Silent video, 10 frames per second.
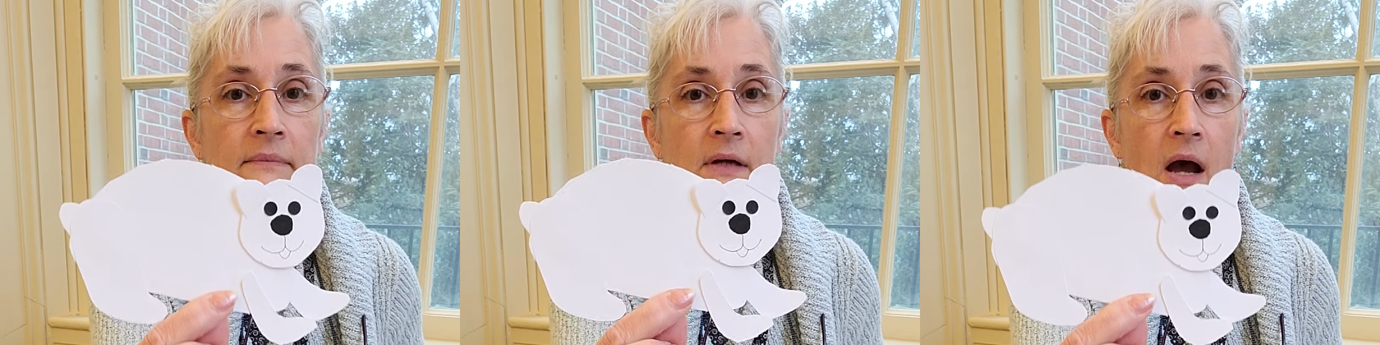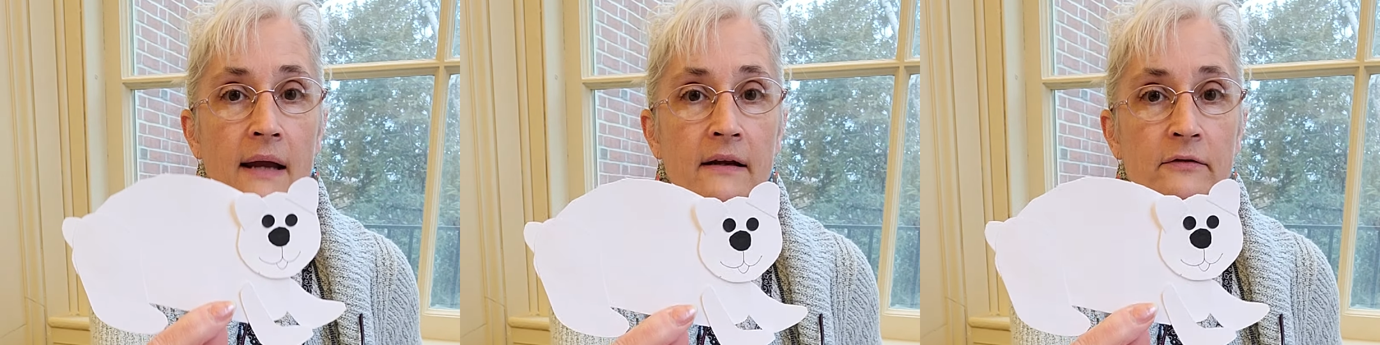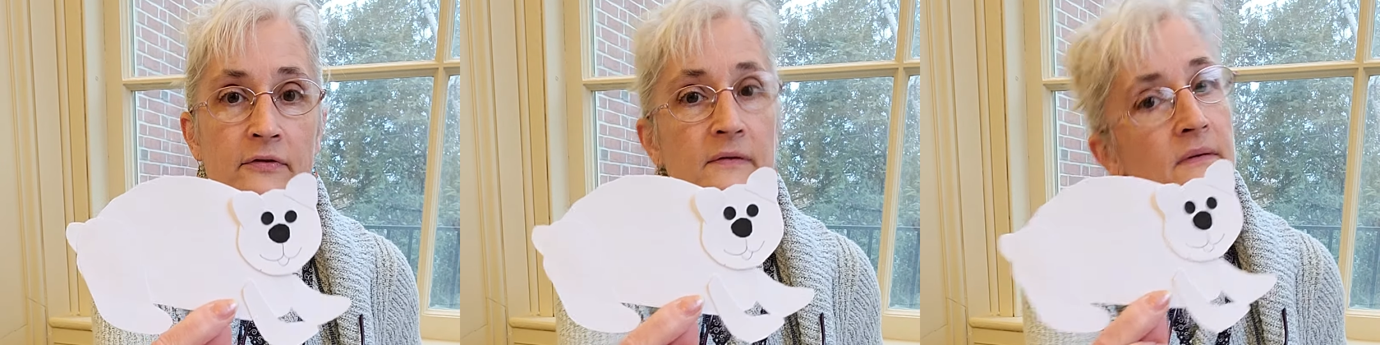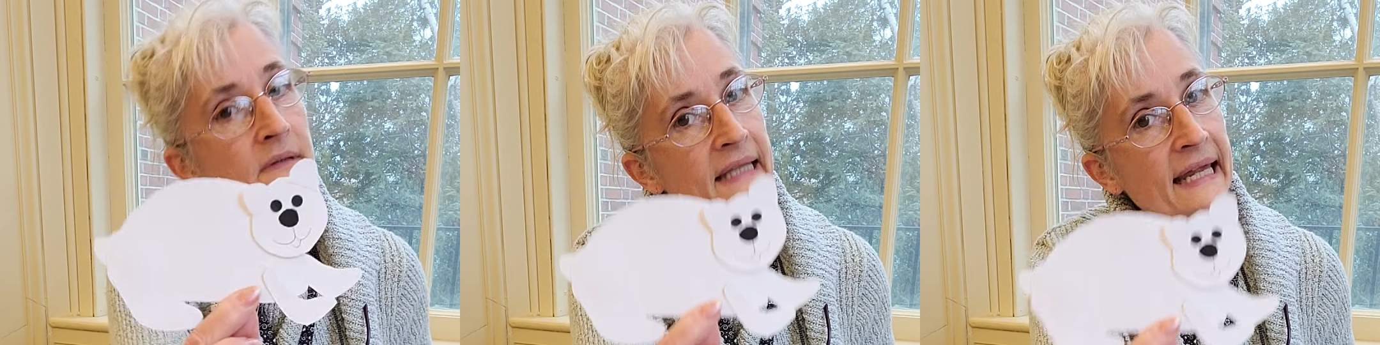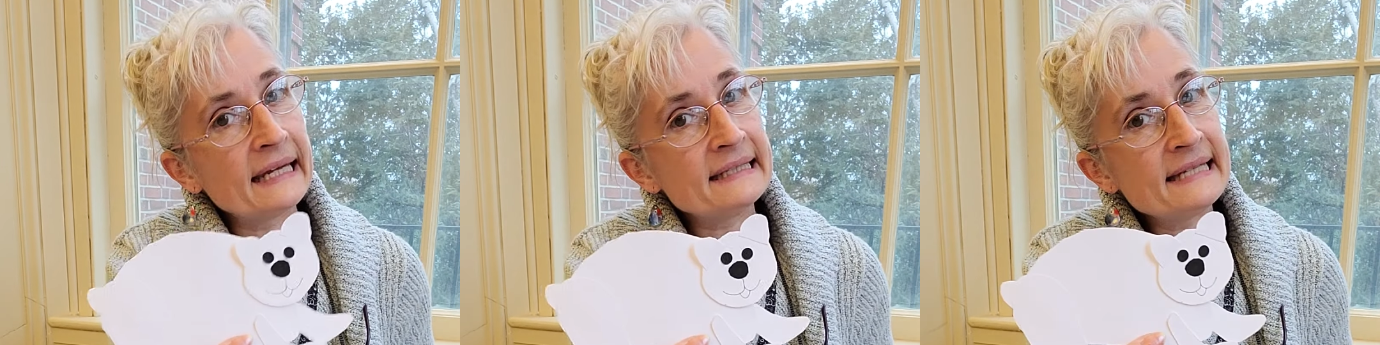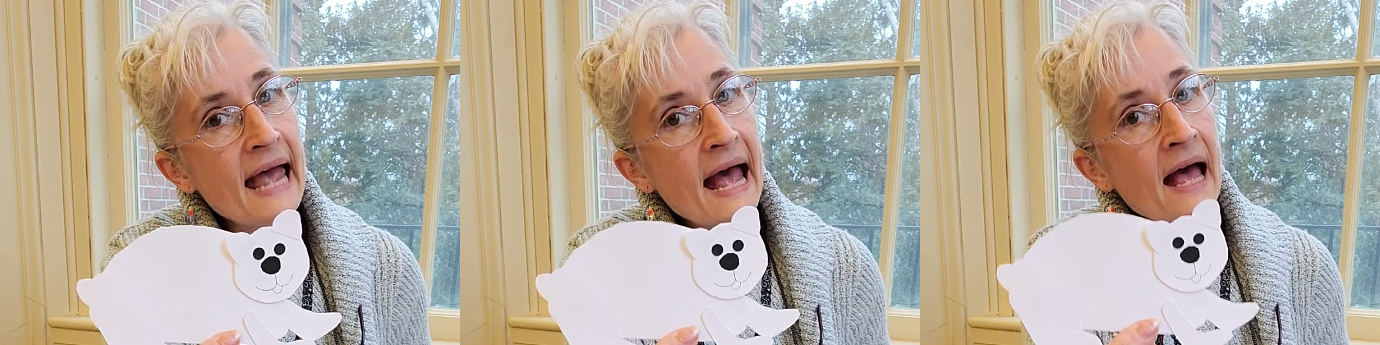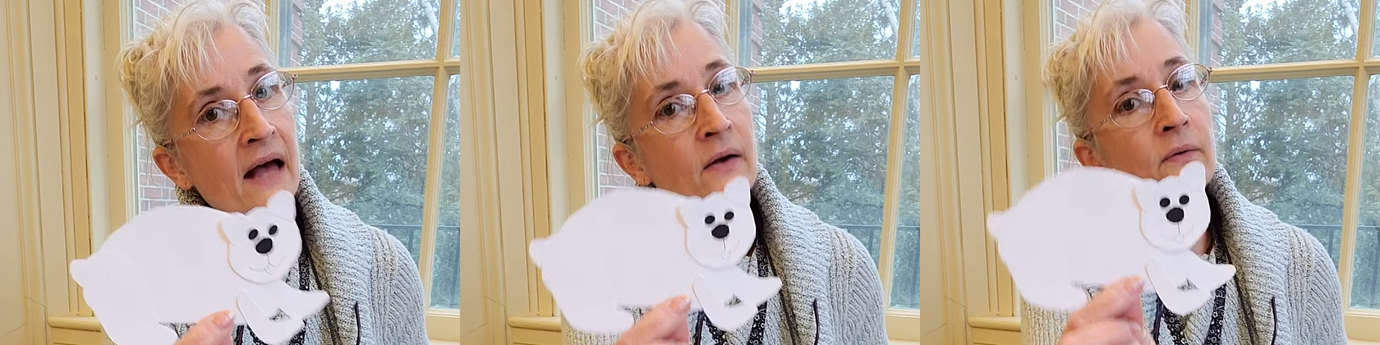kind of laying
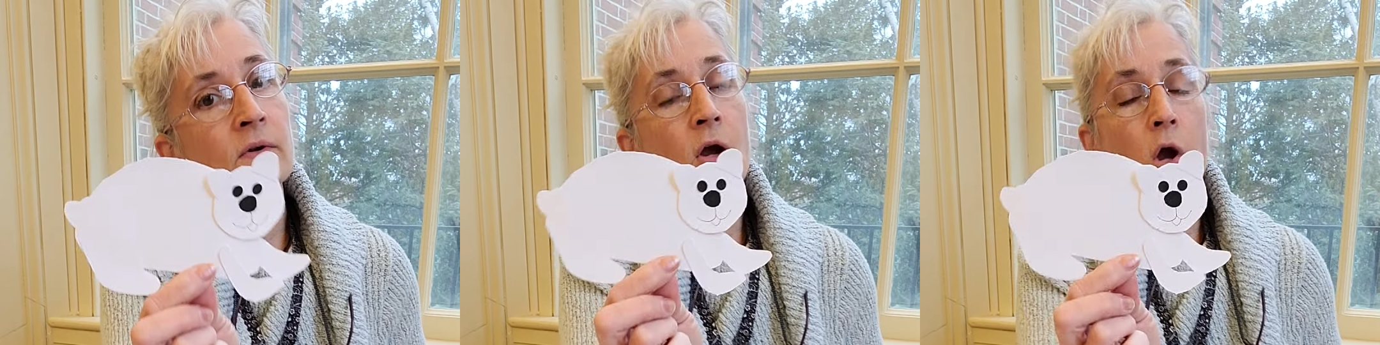down,